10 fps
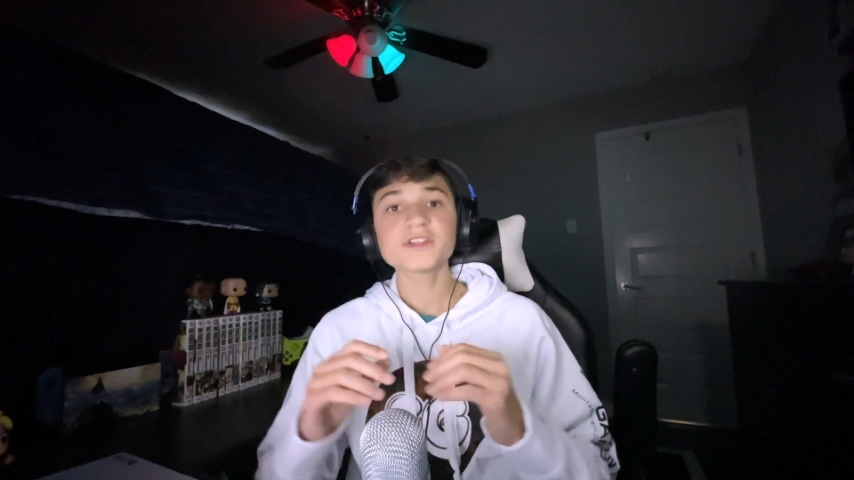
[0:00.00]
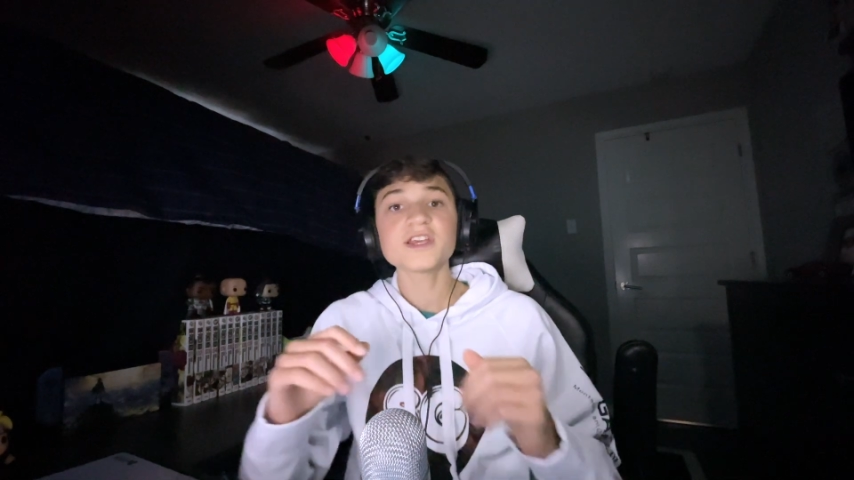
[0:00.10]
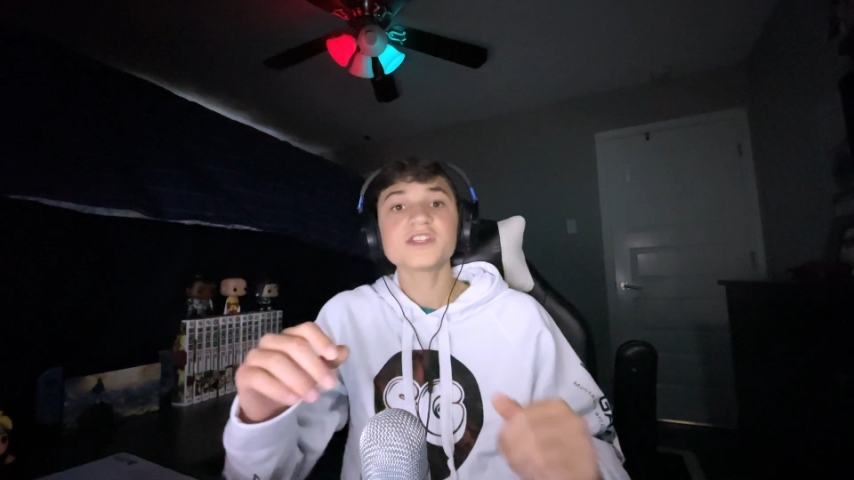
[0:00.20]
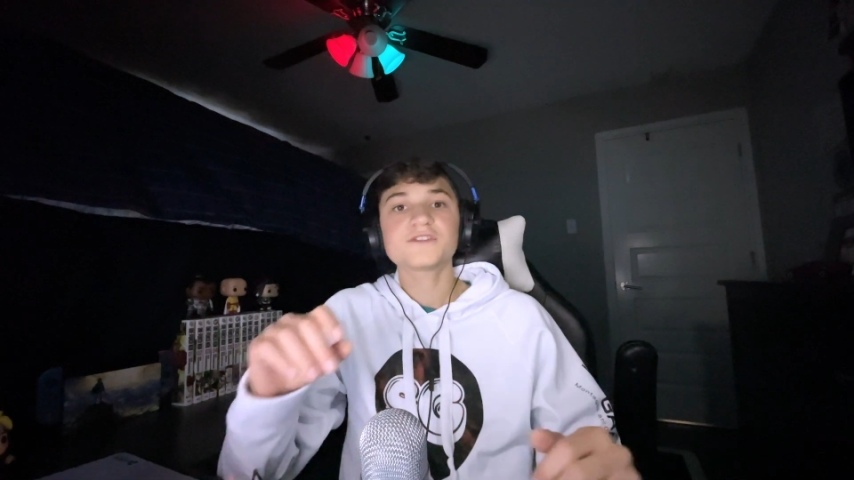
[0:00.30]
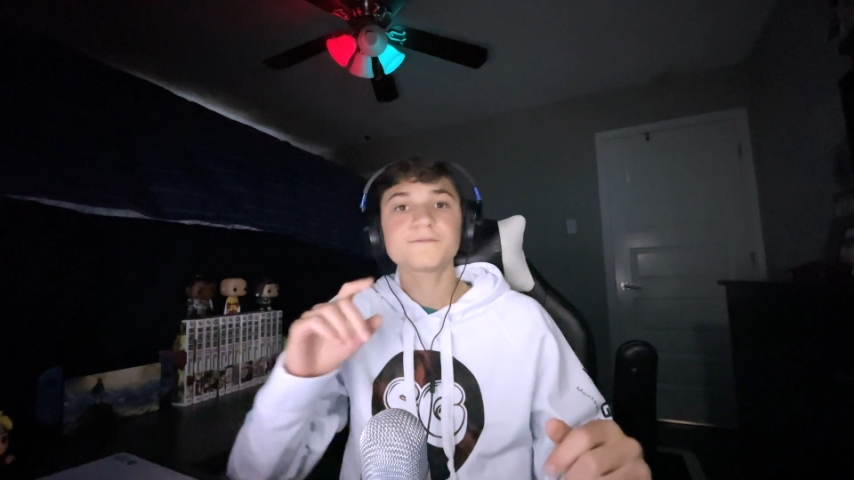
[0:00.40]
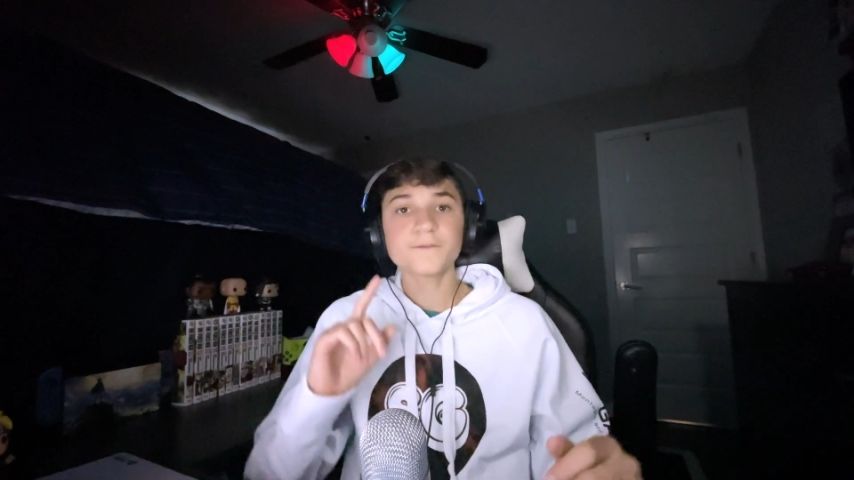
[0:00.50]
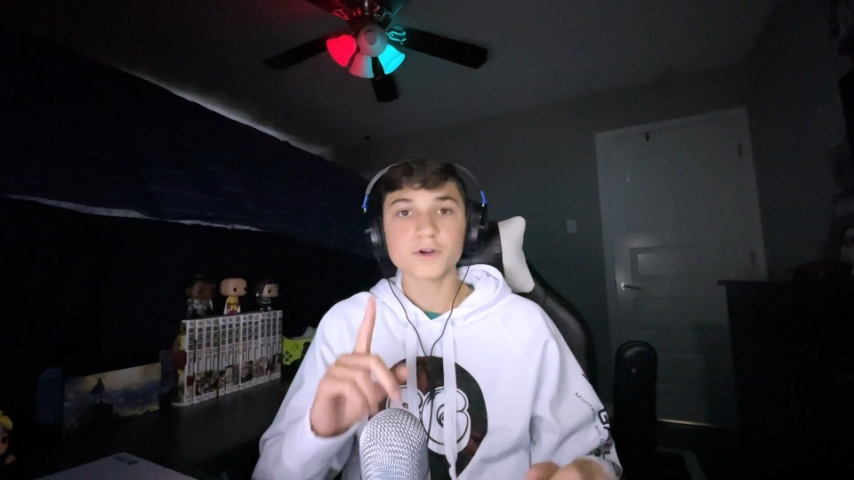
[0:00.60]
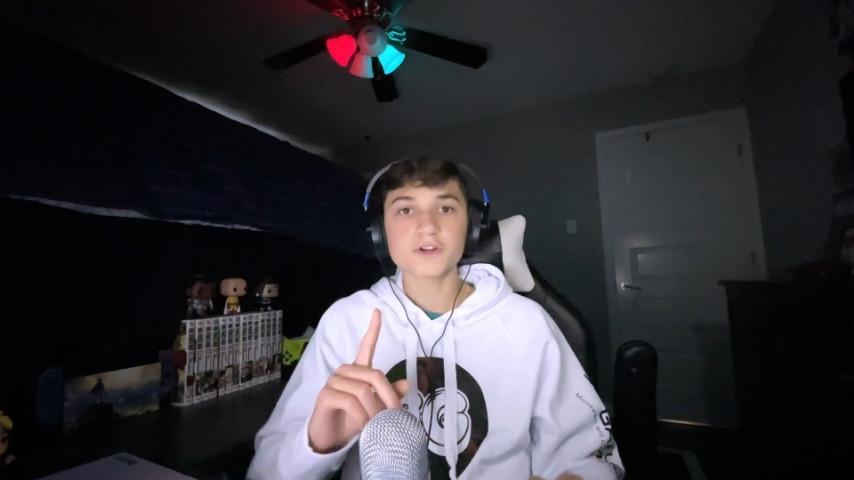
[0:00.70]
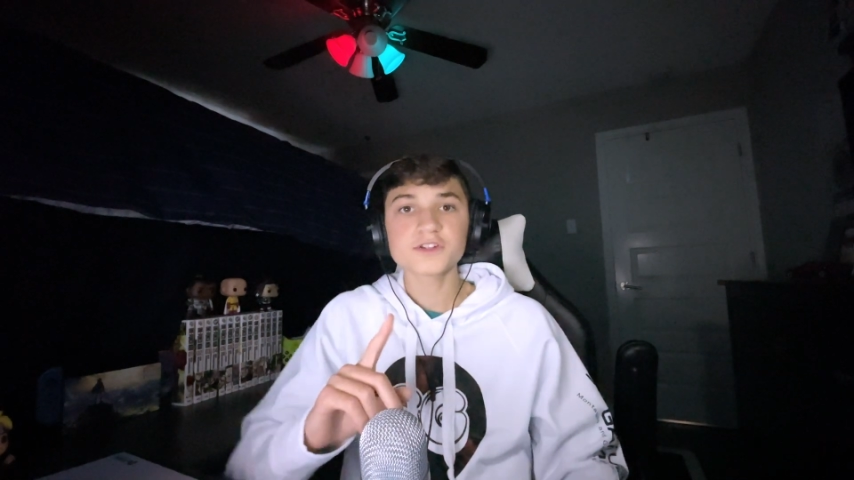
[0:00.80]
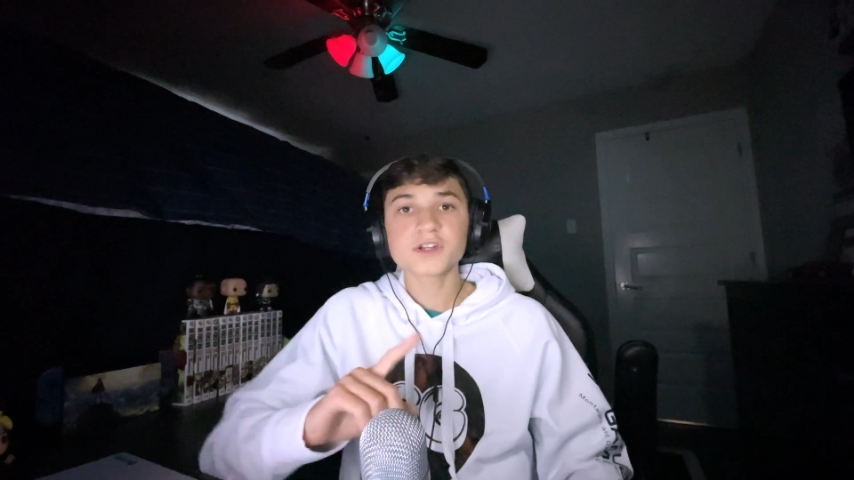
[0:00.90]
things
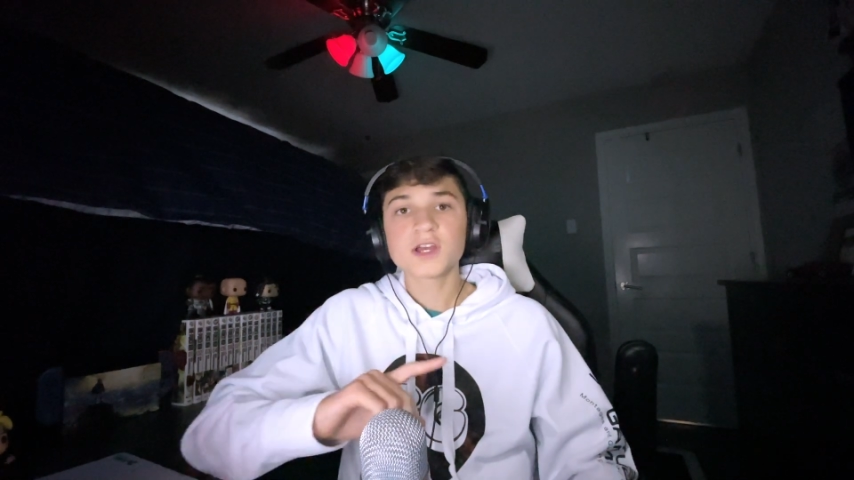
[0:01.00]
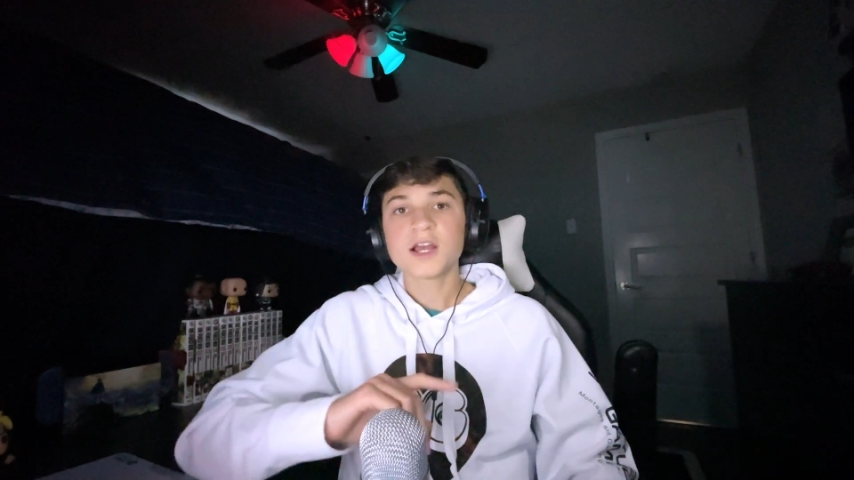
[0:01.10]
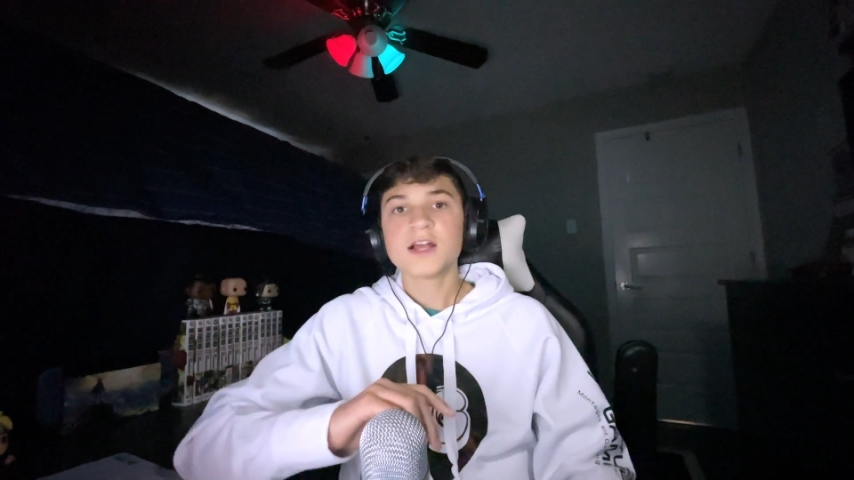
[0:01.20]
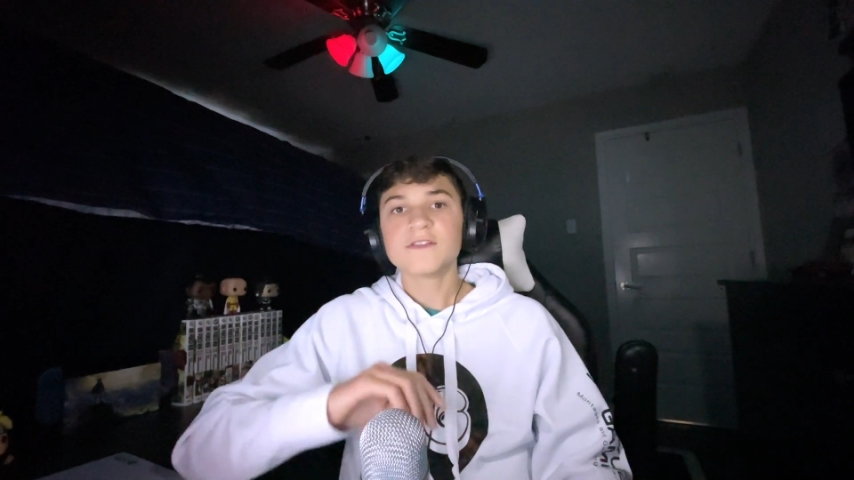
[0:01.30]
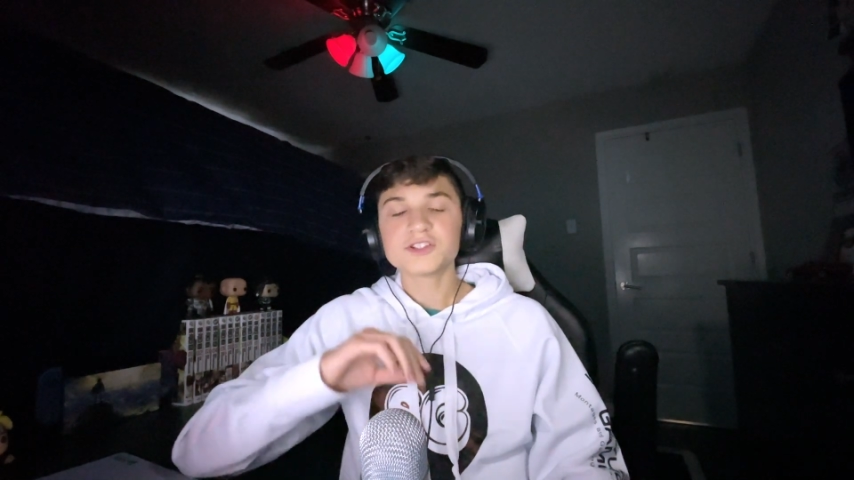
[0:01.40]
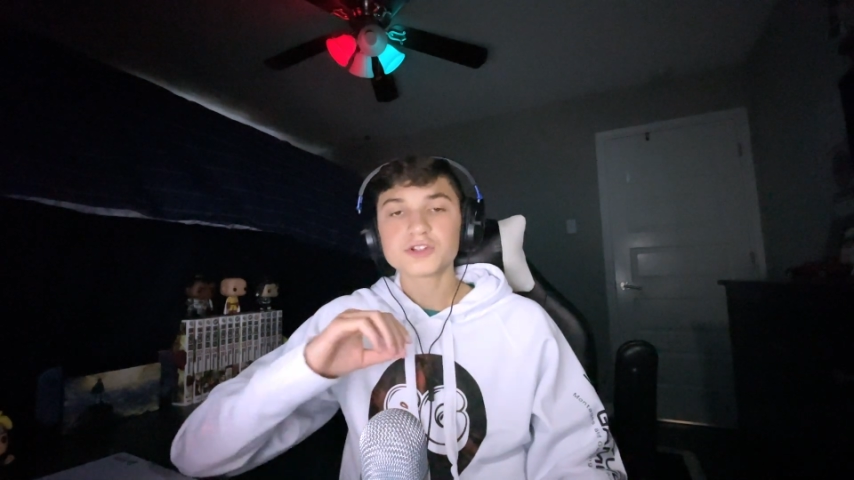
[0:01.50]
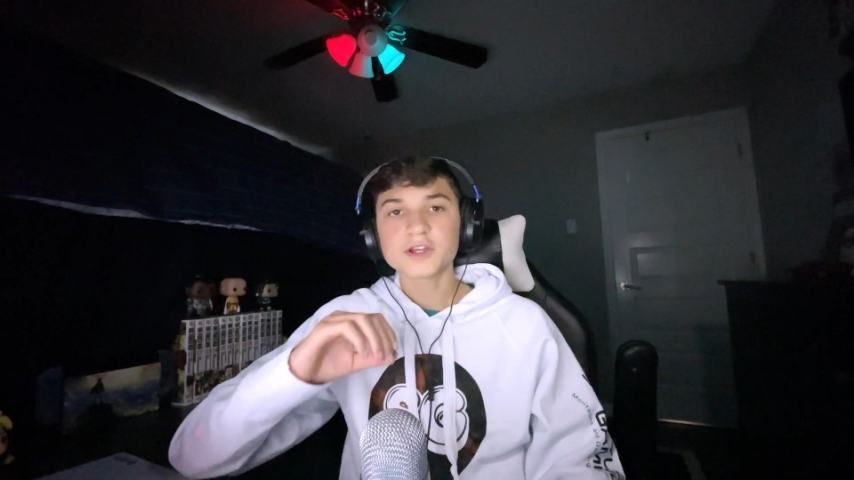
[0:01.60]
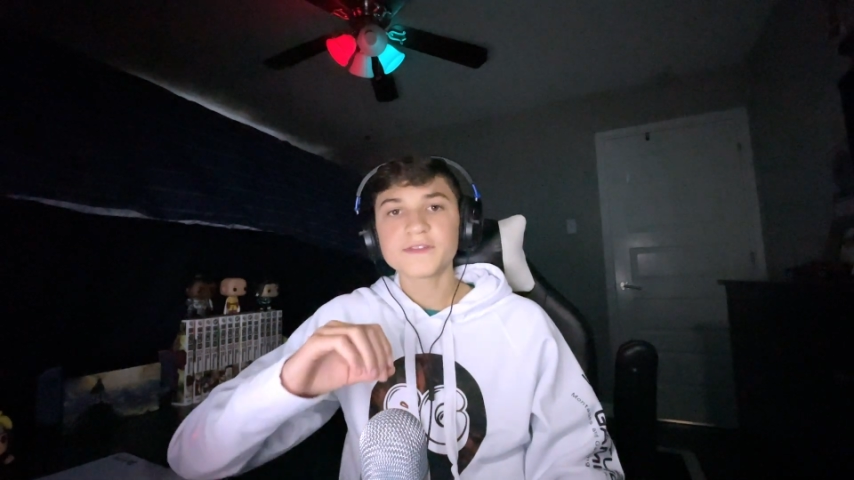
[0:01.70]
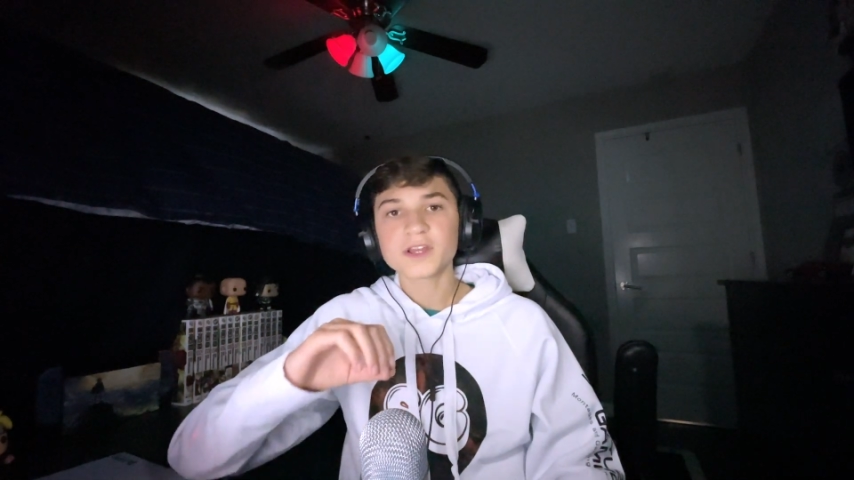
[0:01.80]
first, let's look at